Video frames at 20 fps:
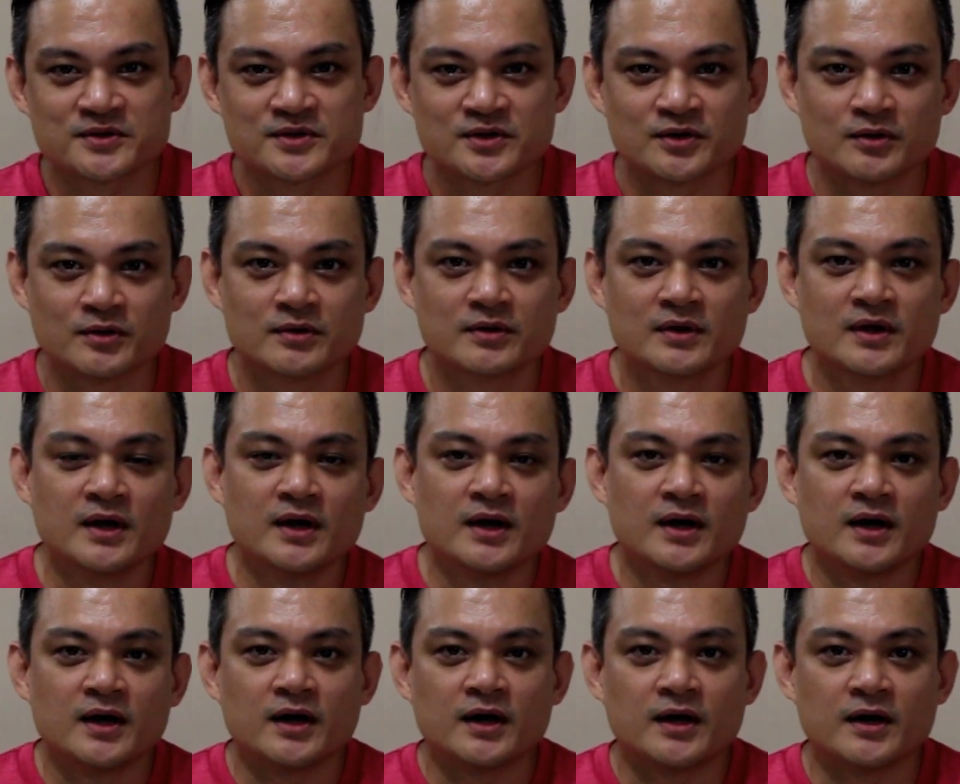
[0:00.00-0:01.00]
So
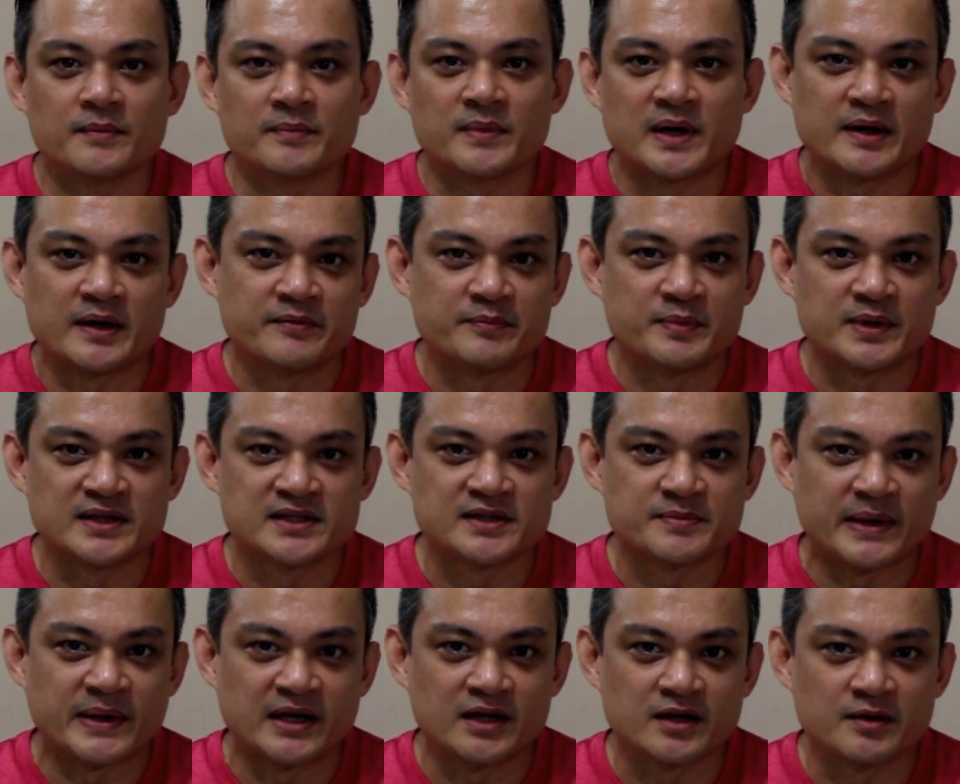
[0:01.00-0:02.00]
I've been
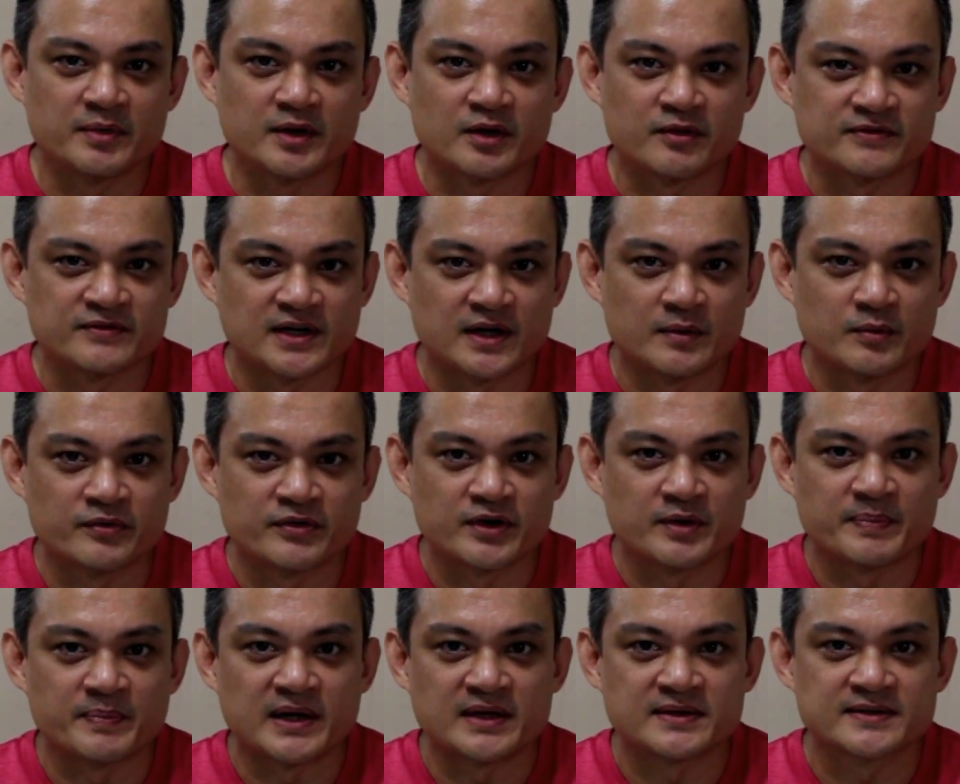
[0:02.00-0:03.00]
spending a bit of time over the
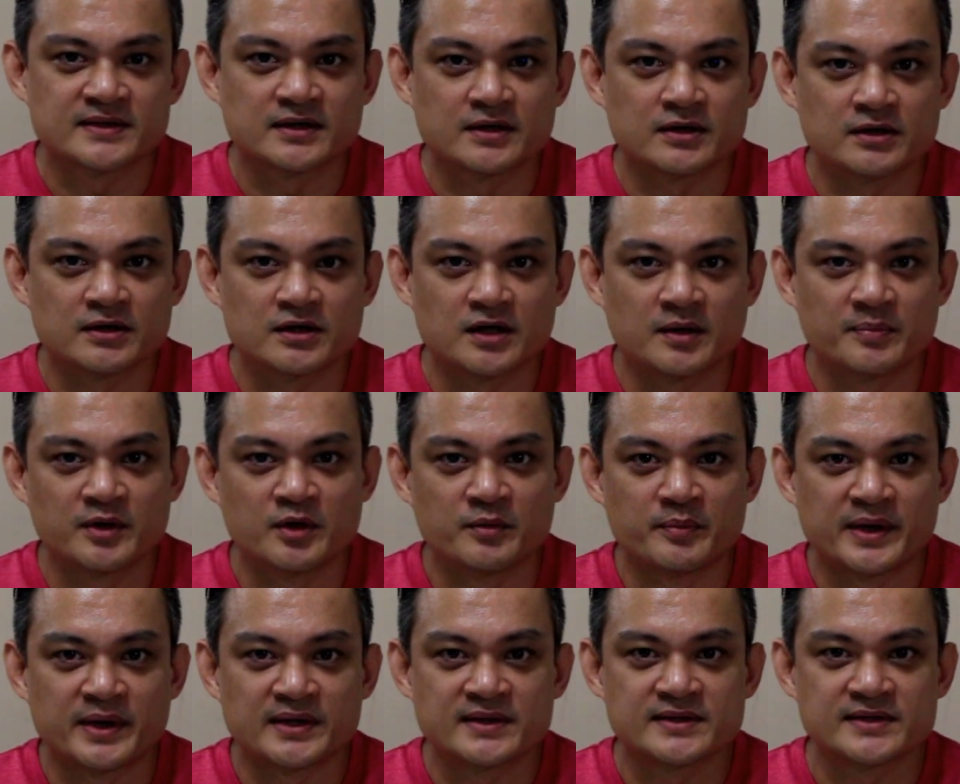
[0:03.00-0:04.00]
past couple of
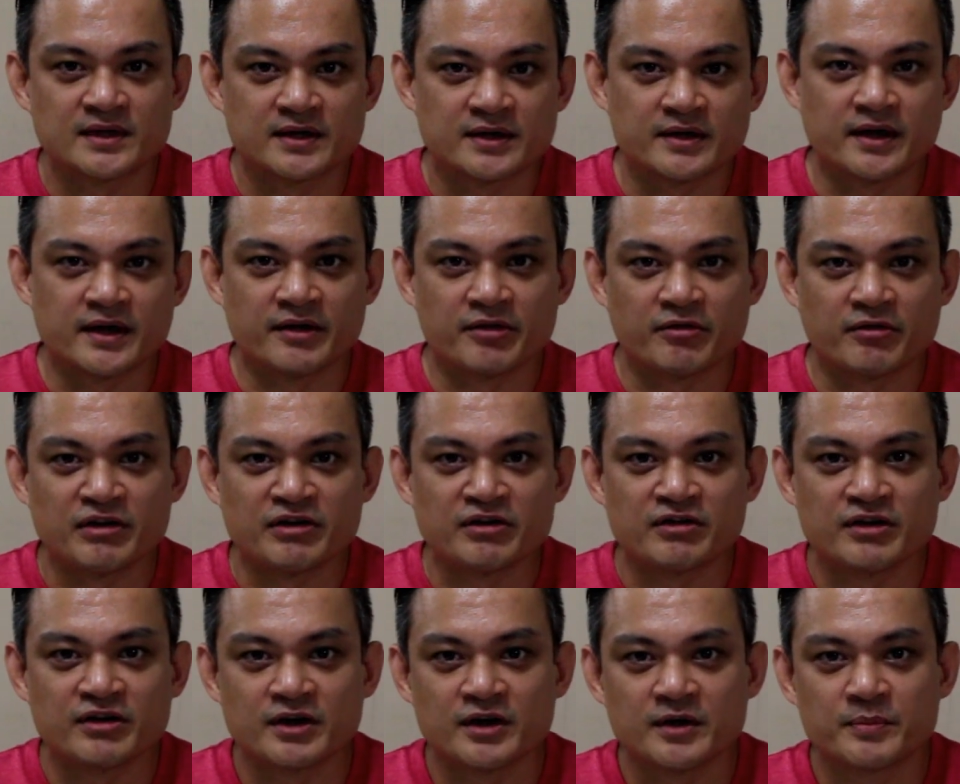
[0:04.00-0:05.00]
months gathering
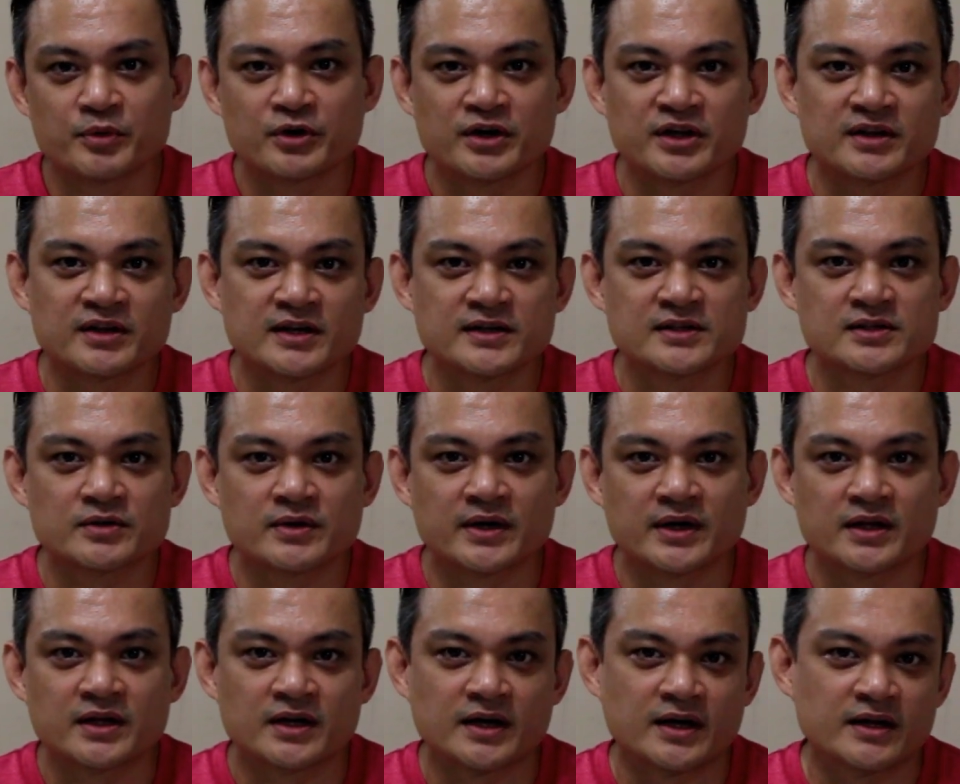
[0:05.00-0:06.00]
gear, putting things
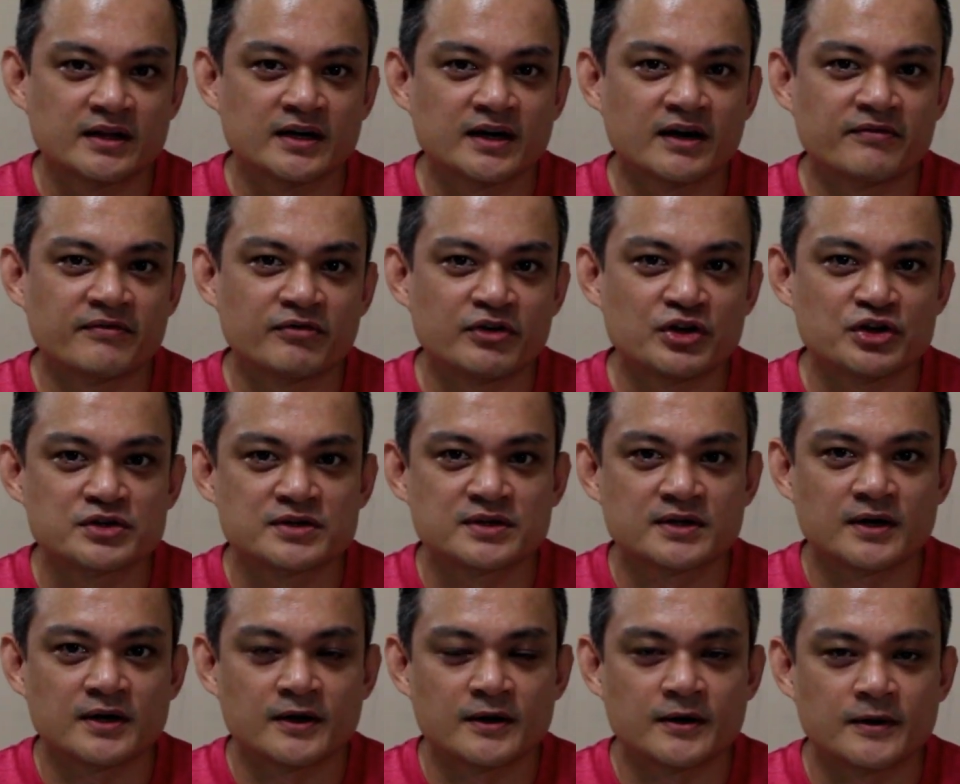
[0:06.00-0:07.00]
together, and I think I've
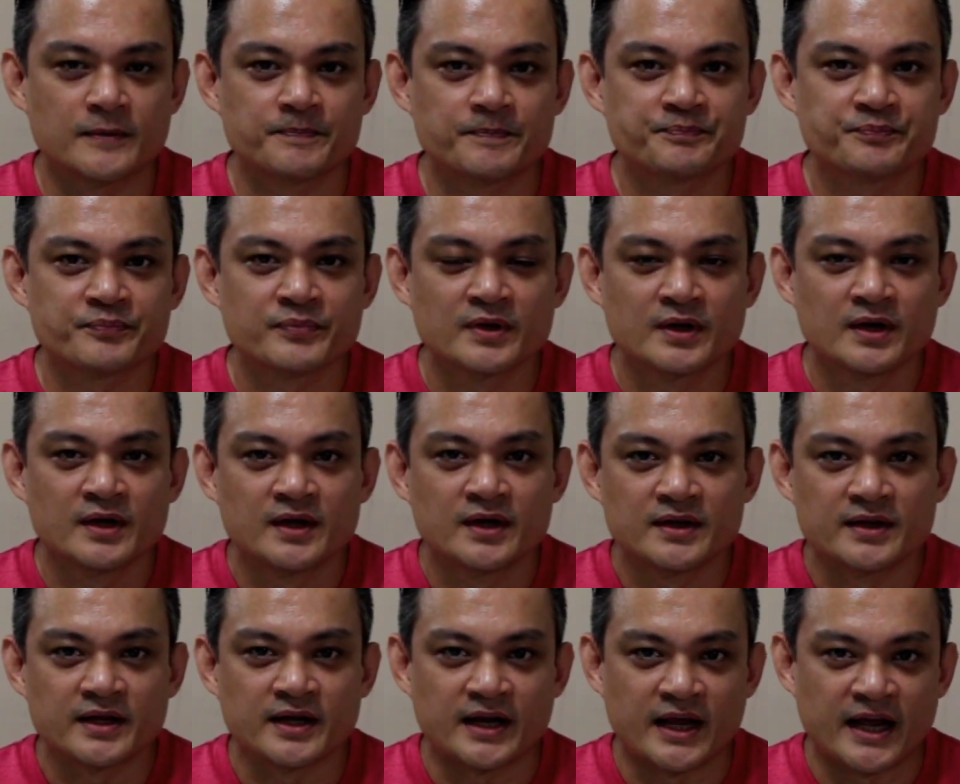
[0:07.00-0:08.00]
reached
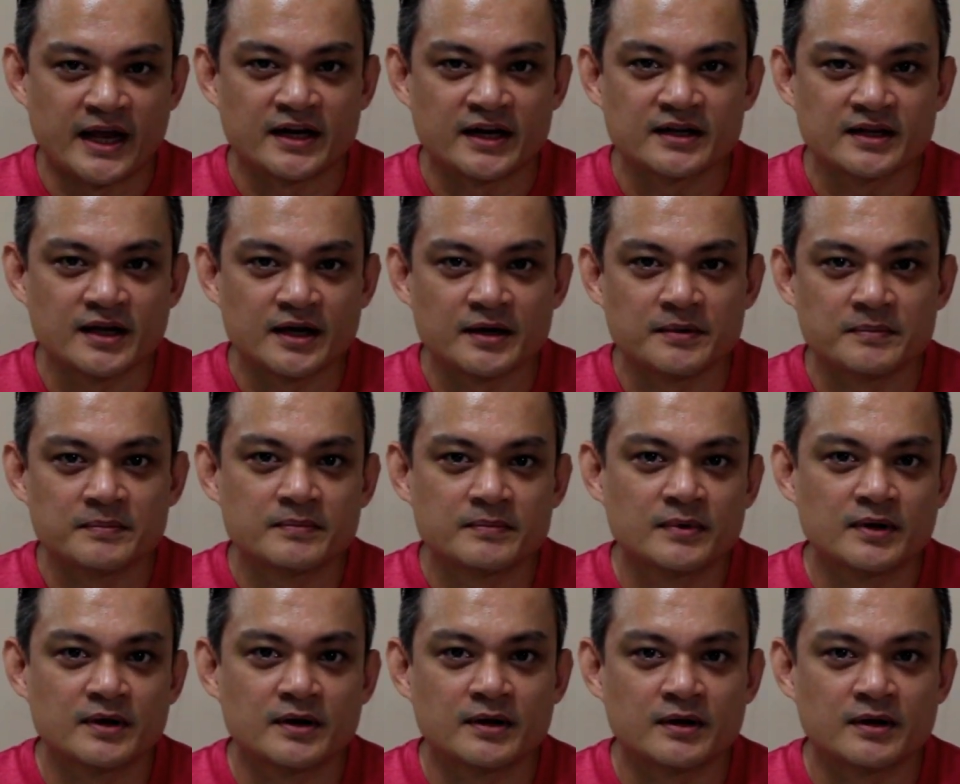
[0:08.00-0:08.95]
that endgame